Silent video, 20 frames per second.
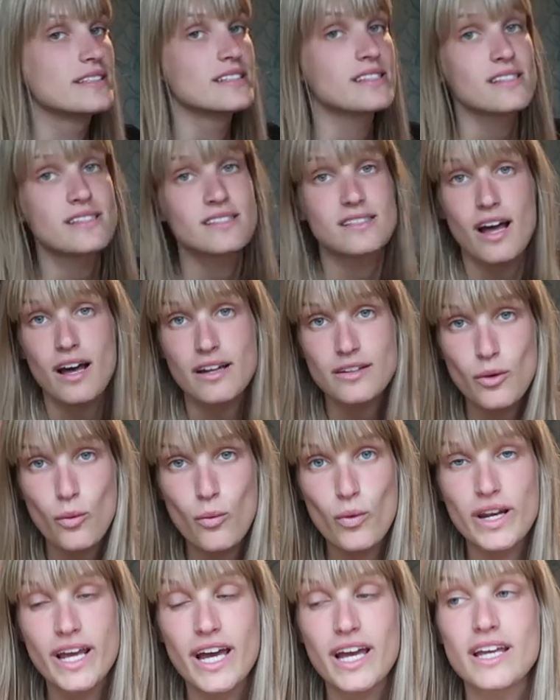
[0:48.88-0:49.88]
This is not
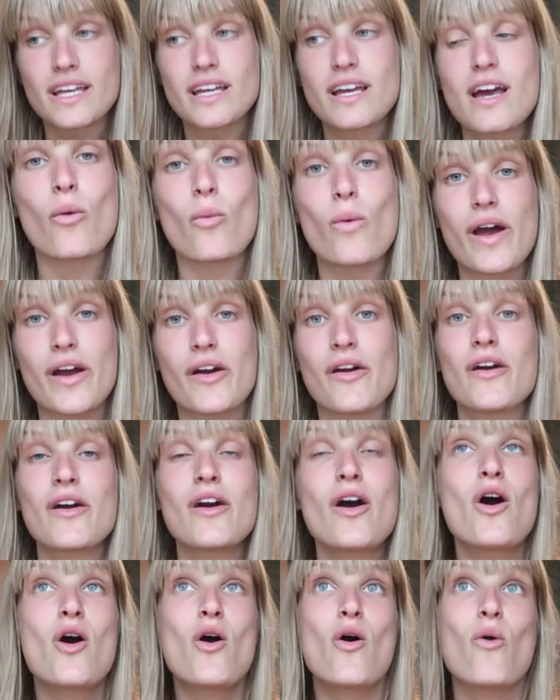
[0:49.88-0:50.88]
what I
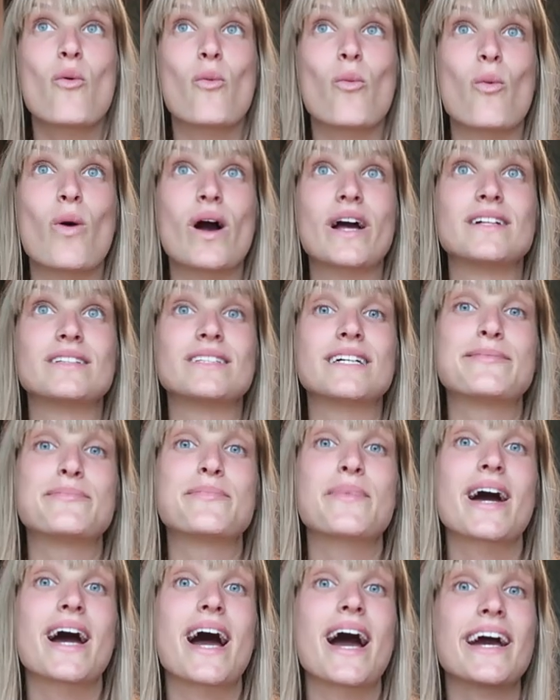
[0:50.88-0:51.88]
wear while
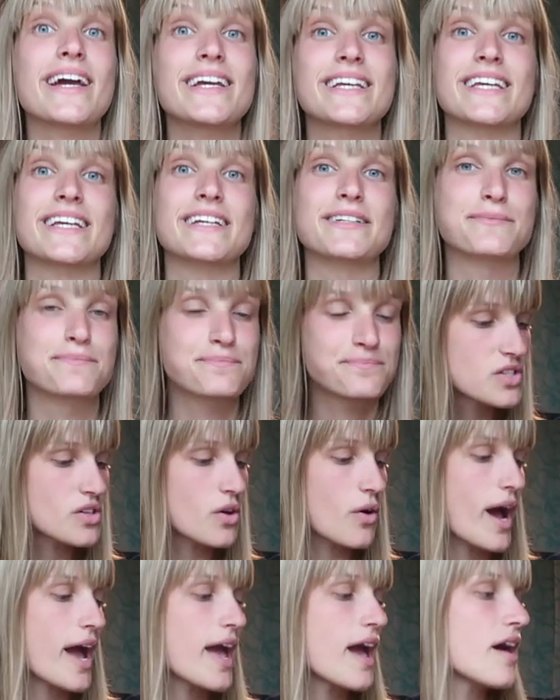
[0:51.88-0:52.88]
I'm hiking.
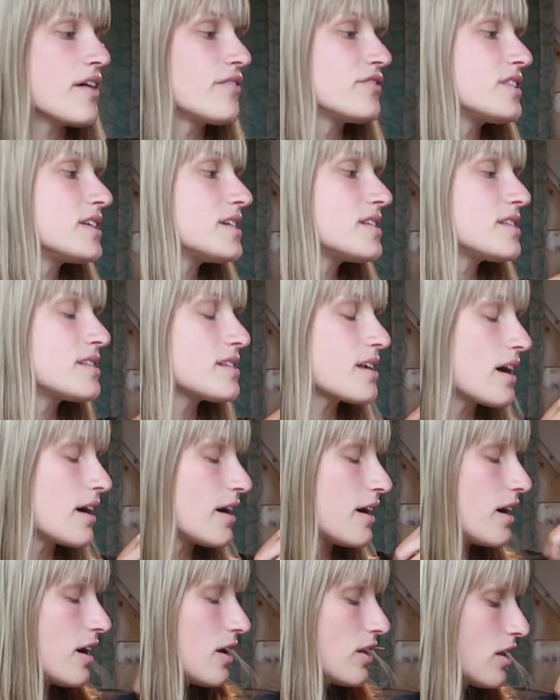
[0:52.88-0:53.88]
So I have this
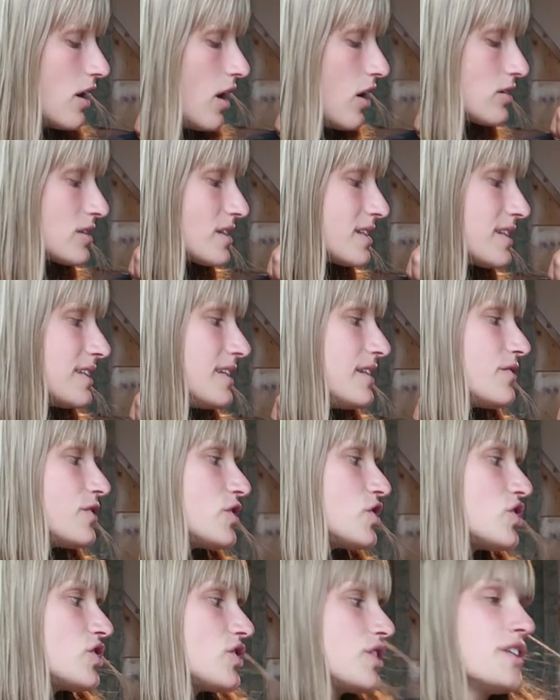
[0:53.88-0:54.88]
long sleeve
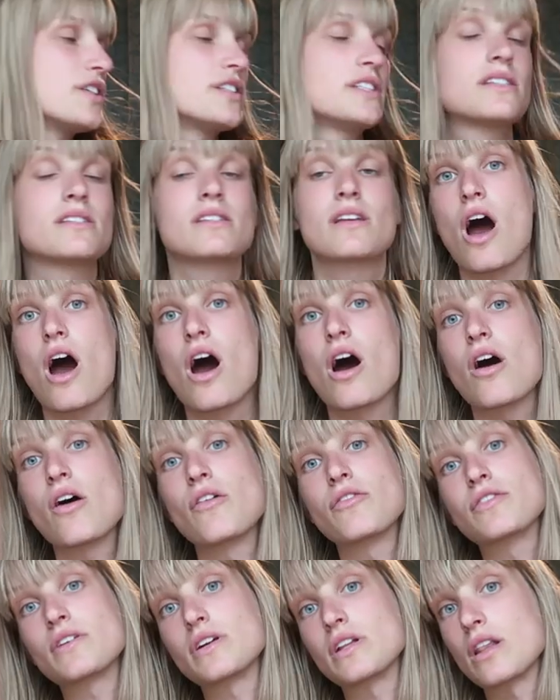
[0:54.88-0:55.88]
shirt
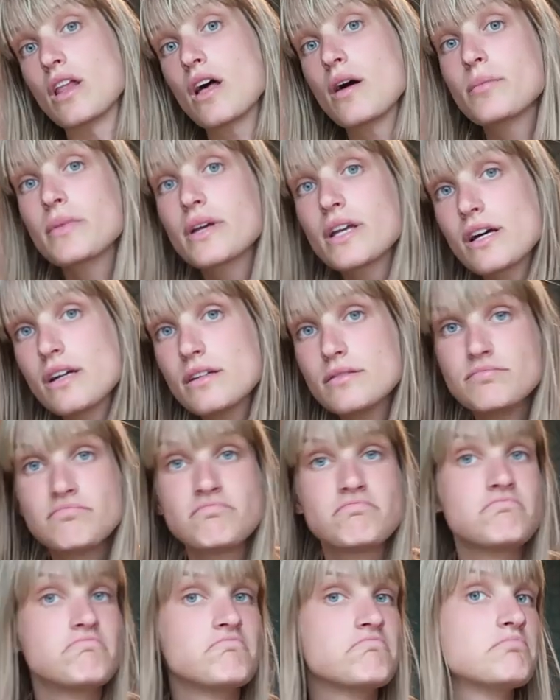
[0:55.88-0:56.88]
of Colombia.
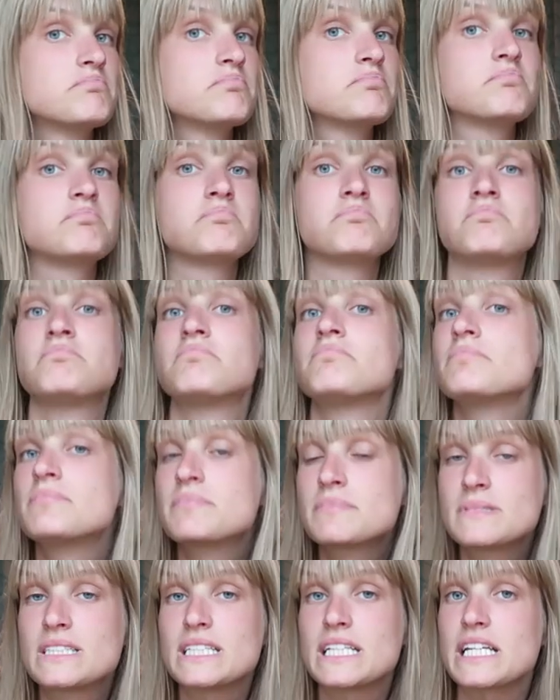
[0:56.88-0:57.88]

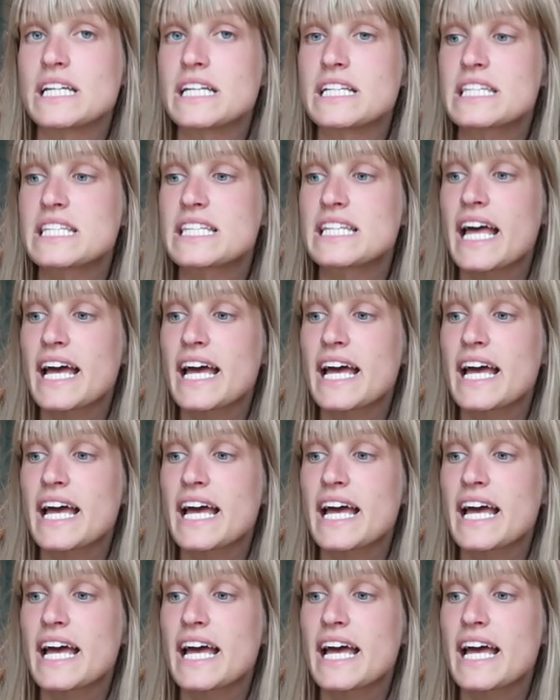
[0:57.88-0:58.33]
It's